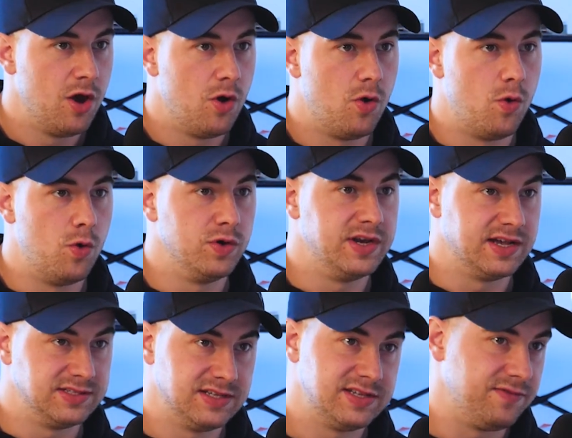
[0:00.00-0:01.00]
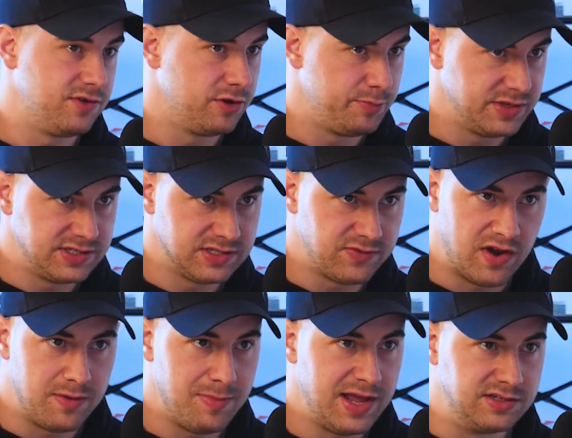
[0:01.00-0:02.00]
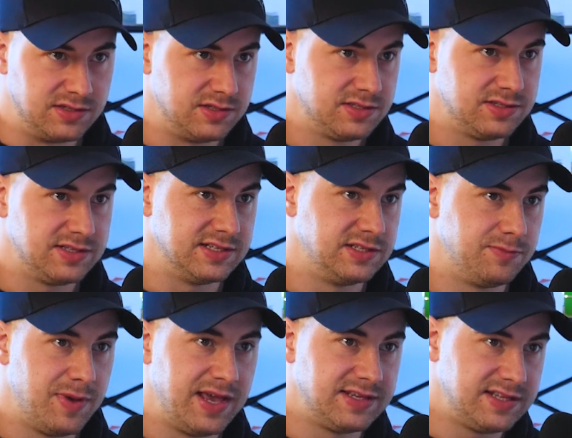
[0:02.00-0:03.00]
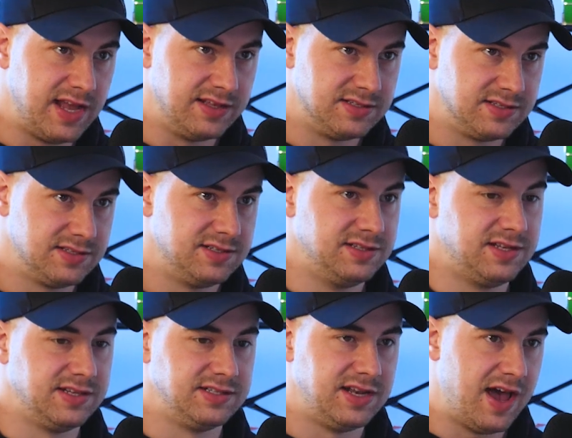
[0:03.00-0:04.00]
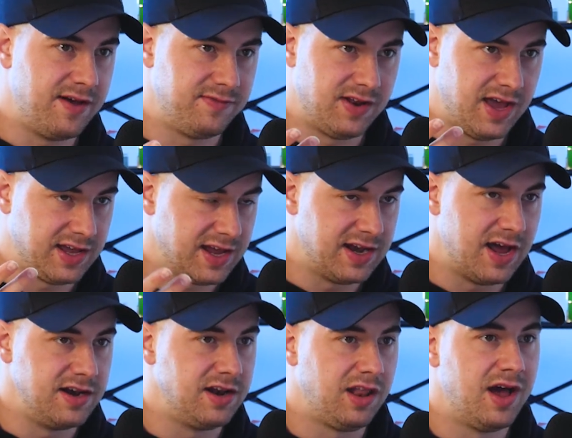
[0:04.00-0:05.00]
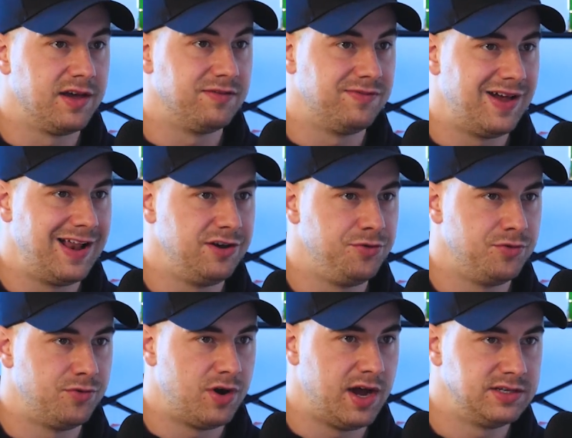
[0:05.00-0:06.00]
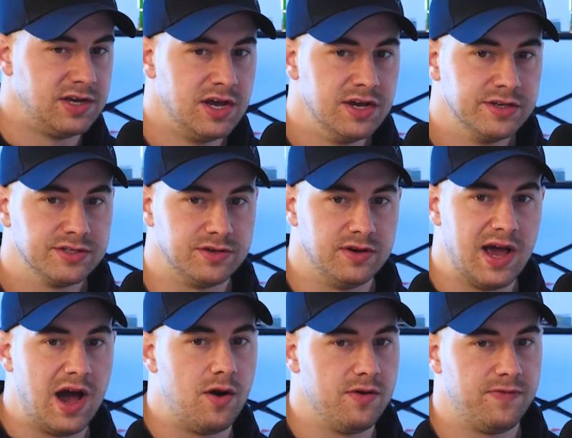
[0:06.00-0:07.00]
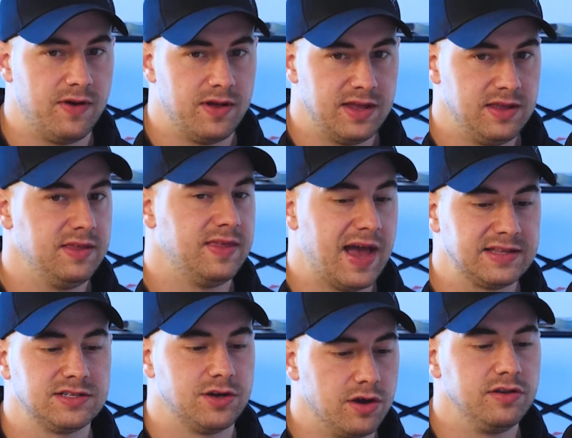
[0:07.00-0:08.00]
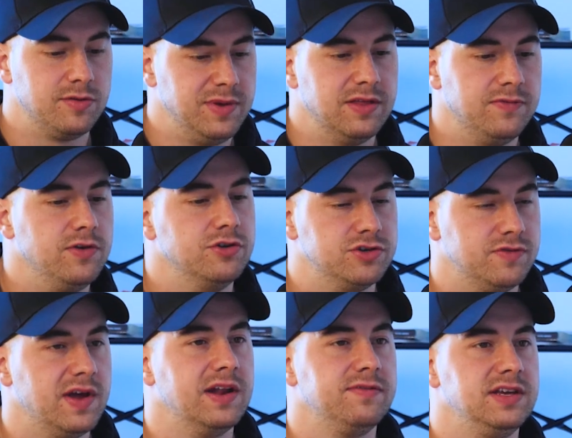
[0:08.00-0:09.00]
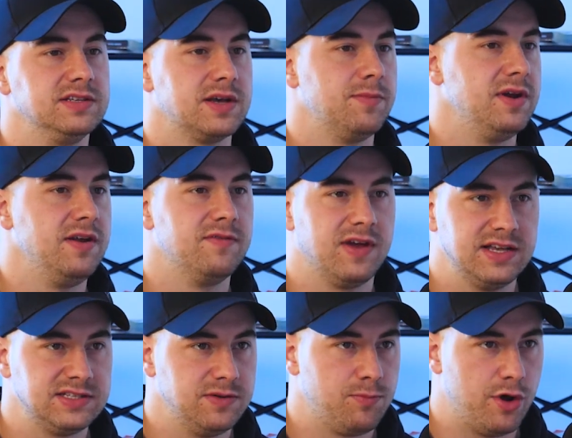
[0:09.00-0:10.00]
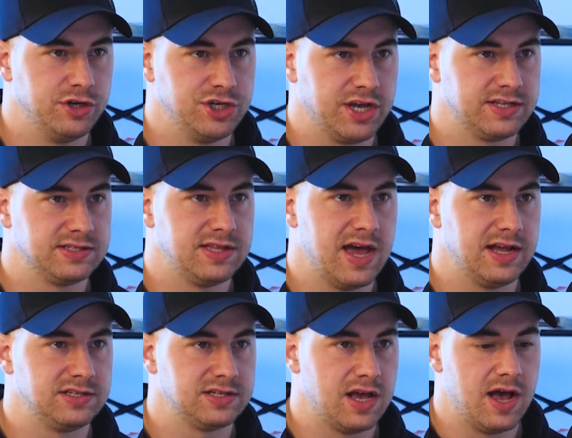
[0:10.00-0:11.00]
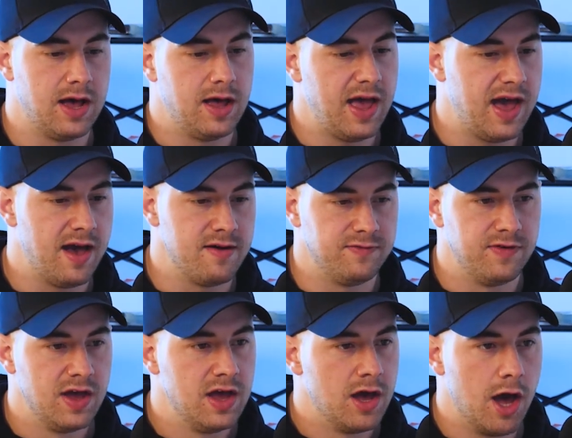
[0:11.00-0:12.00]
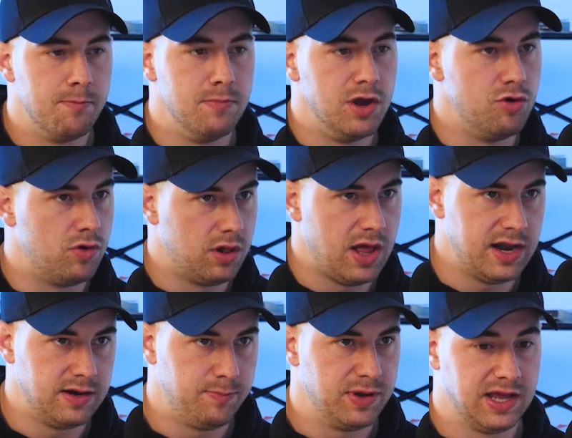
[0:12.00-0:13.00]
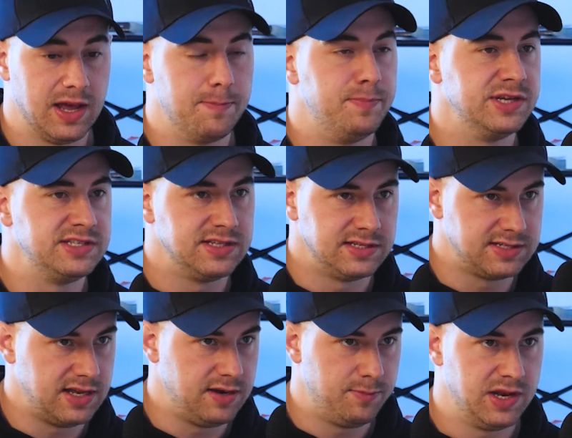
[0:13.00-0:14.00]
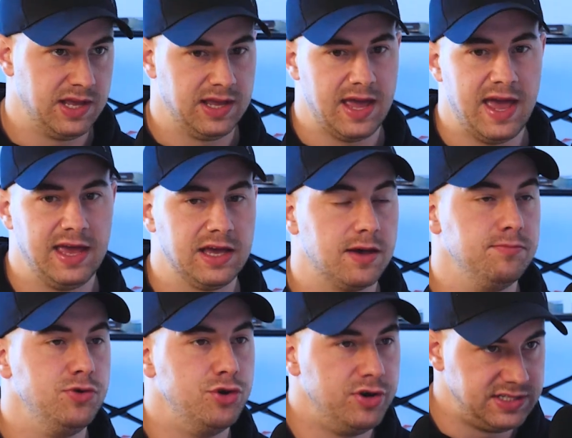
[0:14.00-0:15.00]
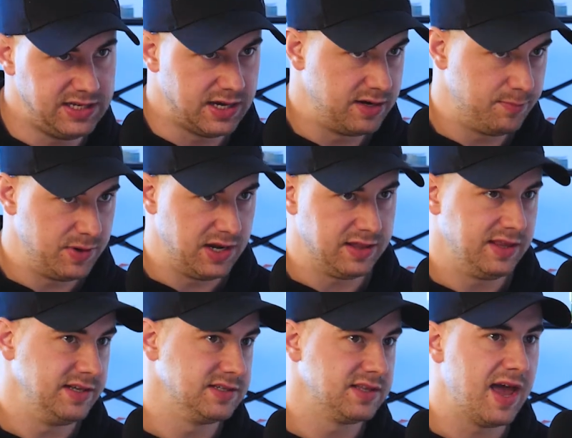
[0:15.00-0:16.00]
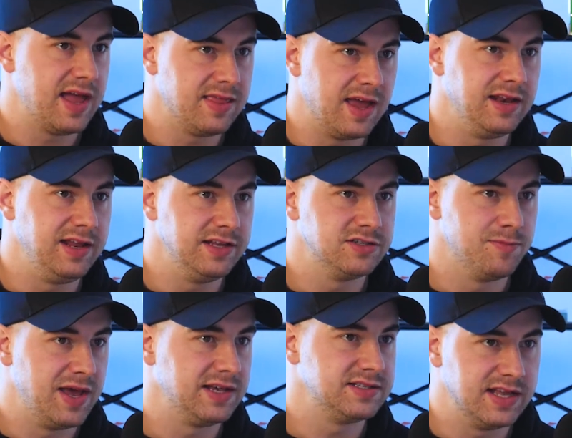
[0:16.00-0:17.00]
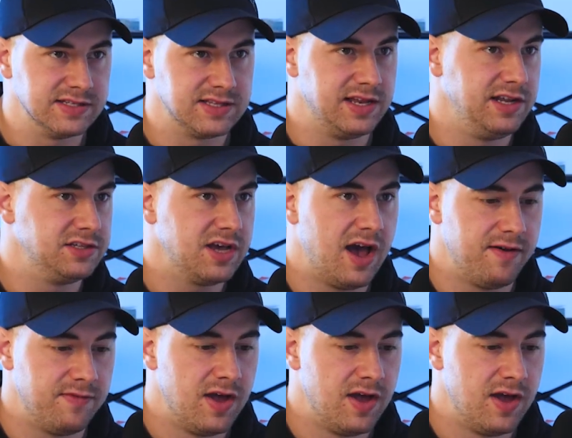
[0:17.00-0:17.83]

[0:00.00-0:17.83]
Or does this have good business fundamentals? Does it make sense? Does it have like an underlying value, right? So now if that's going to be the future of NFTs, I'm going to invest in projects that have a mineral underpinning, a business underpinning, a community underpinning. They need to make sense. They need to have